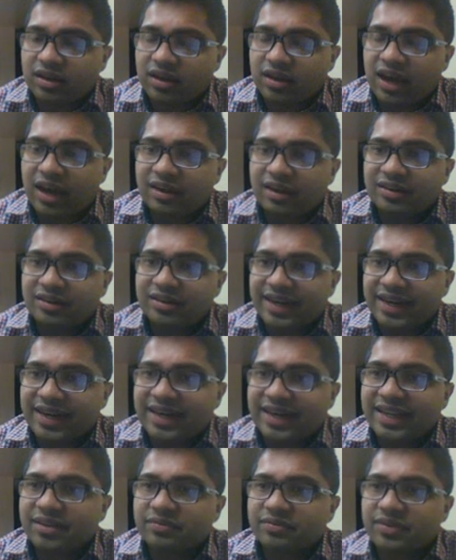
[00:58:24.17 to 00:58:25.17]
are
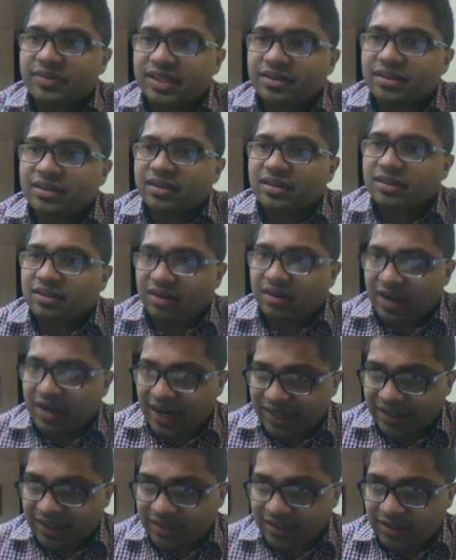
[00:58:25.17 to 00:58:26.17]
trading with
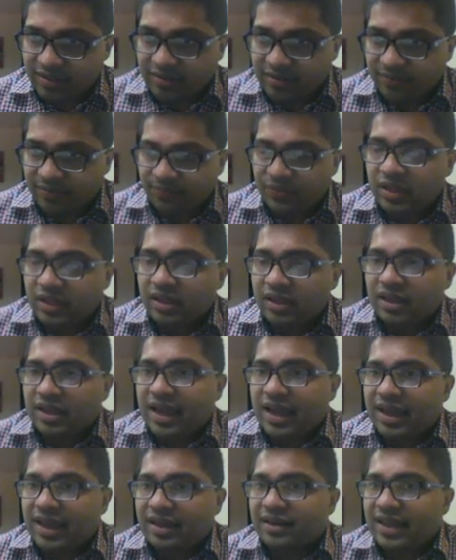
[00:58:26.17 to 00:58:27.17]
rights,
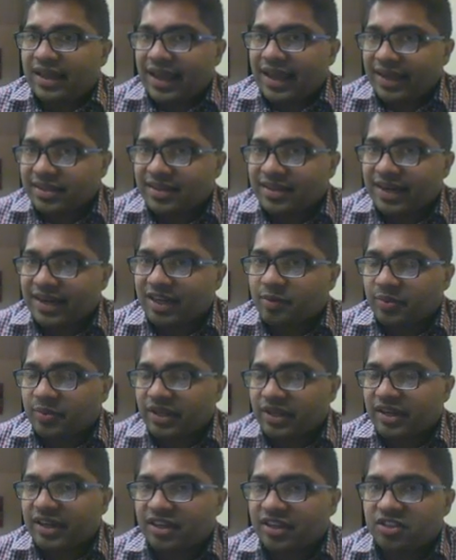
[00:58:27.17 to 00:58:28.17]
and X right
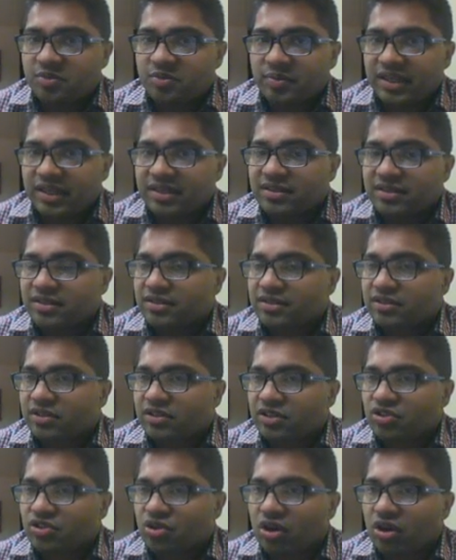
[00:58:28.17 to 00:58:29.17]
periods means
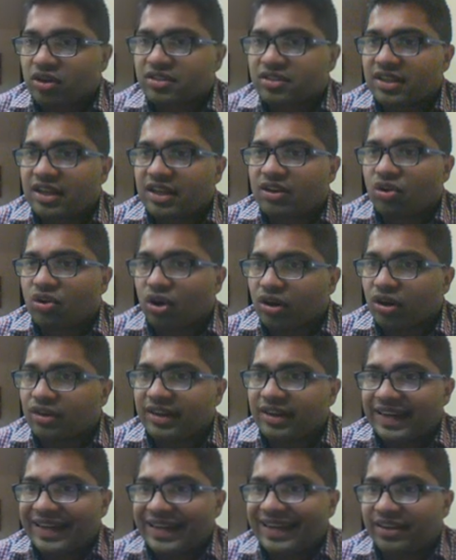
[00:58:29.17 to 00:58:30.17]
the stocks are not
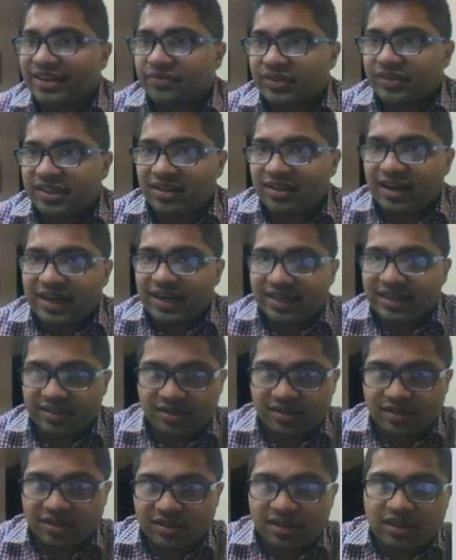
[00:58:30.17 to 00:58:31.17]
trading with rights.